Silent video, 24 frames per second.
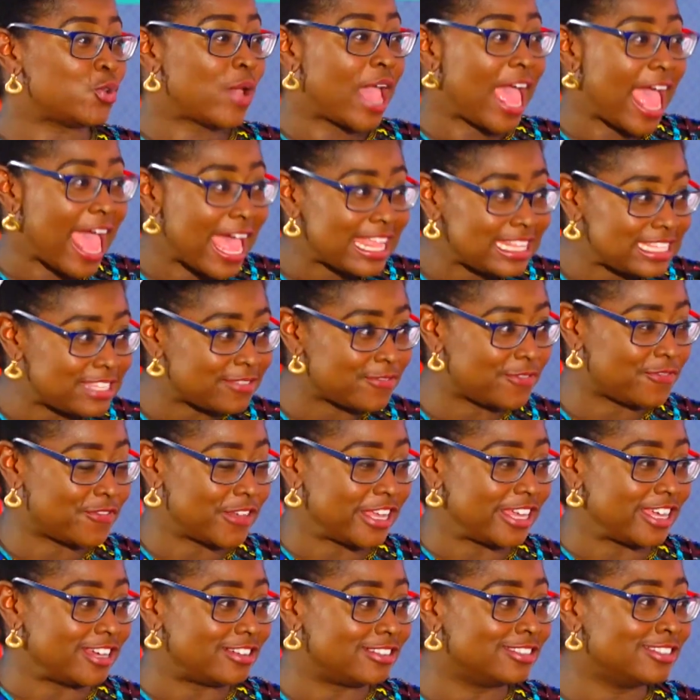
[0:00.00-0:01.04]
You had to
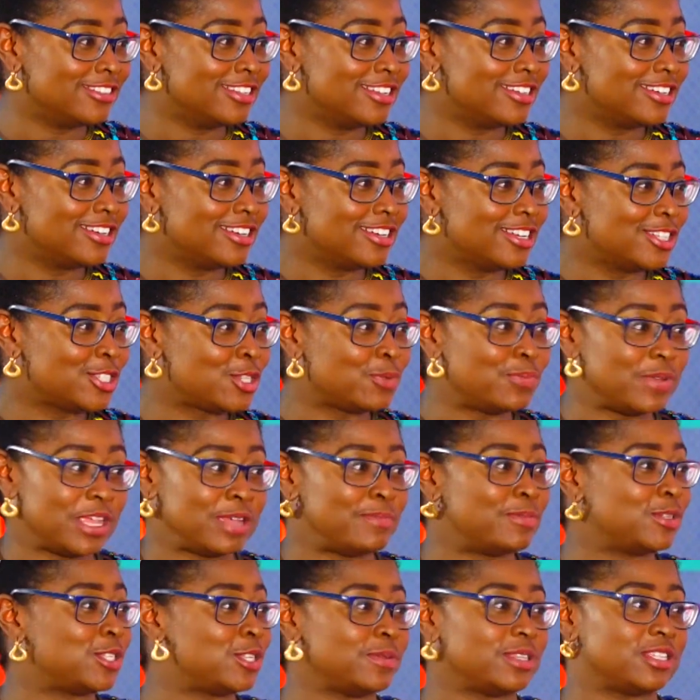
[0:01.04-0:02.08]
fail to
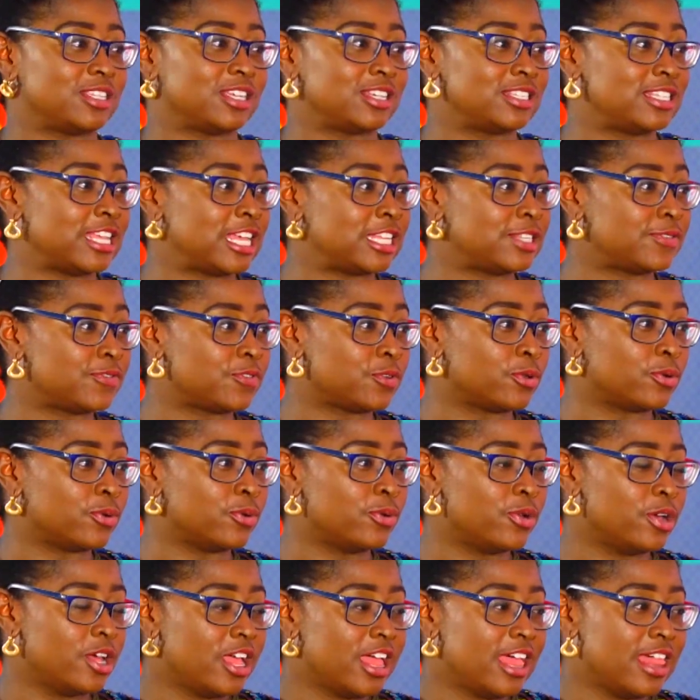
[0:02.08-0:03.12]
be able to be
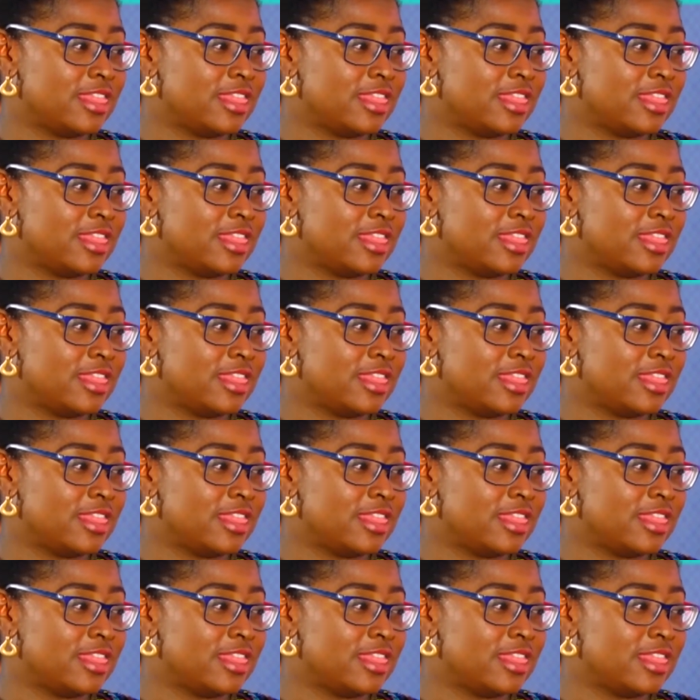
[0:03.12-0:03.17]
successful.